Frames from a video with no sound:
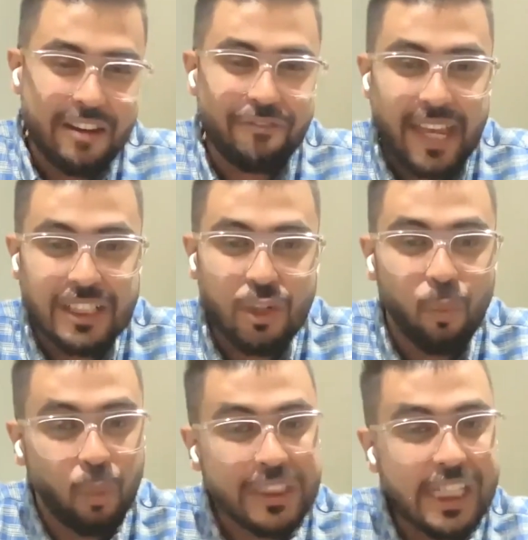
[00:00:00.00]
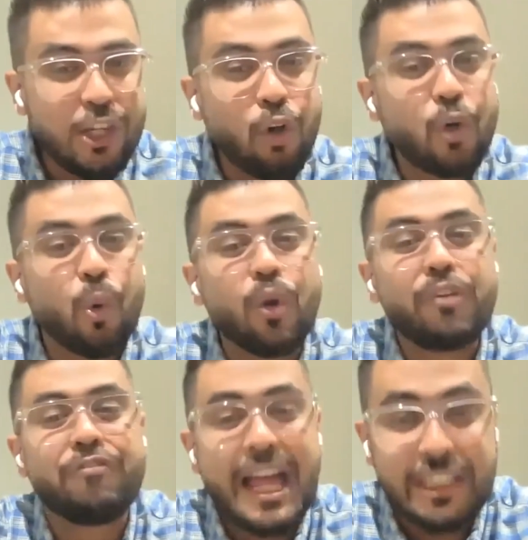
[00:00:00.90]
in fact. So what are your
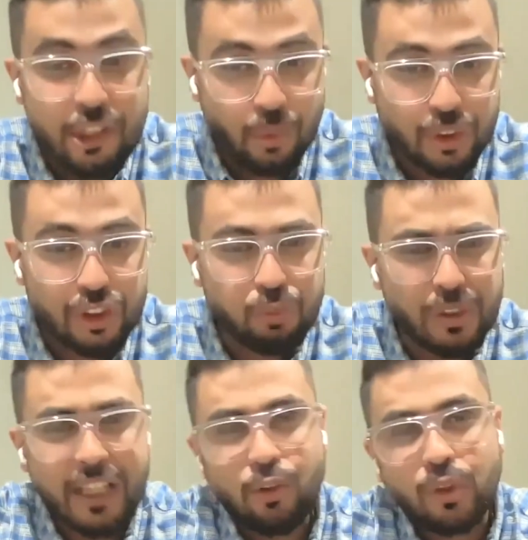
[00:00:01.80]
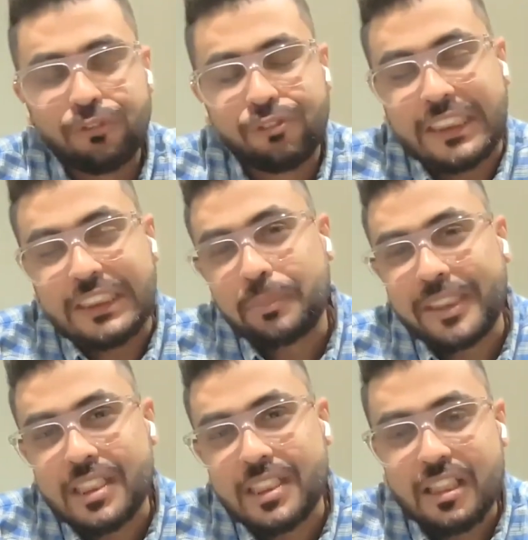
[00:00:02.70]
core values? What are those
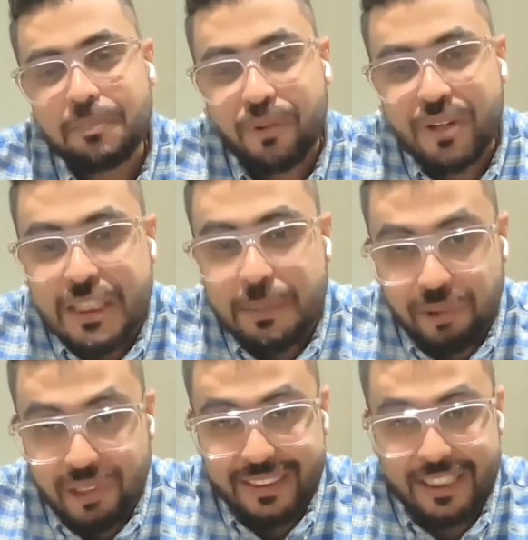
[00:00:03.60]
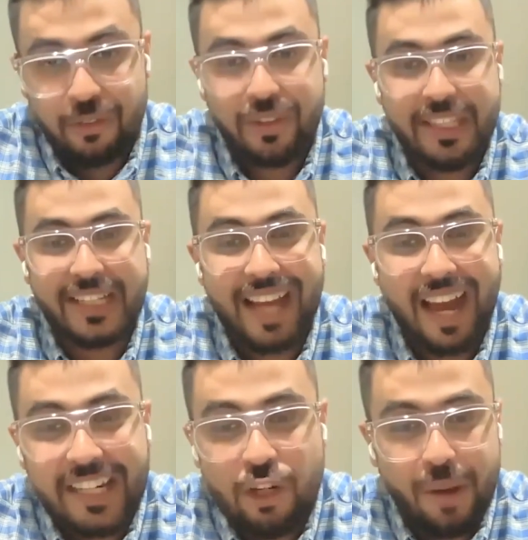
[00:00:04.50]
fundamental principles, you know, that
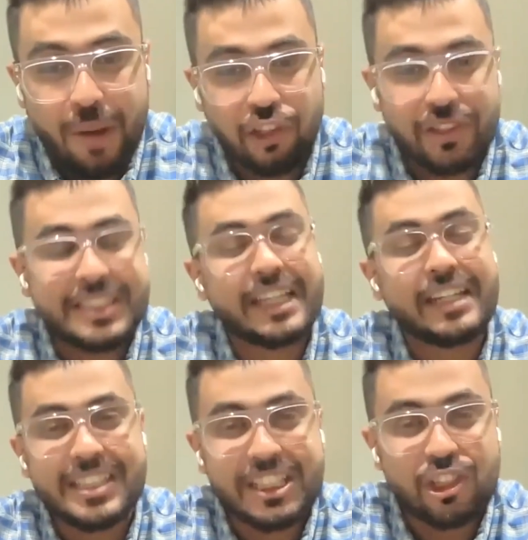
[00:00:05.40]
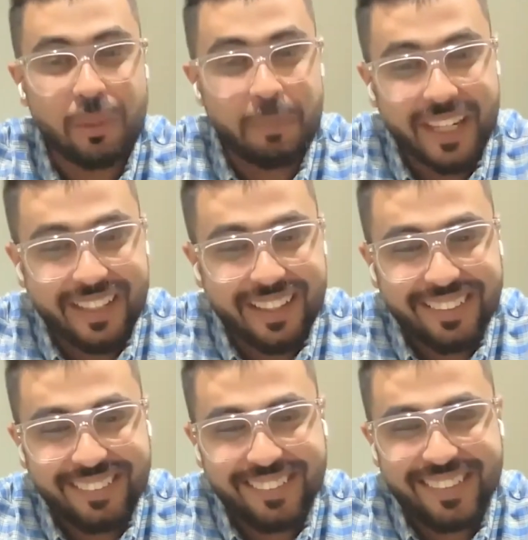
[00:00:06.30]
guide your actions and decision making?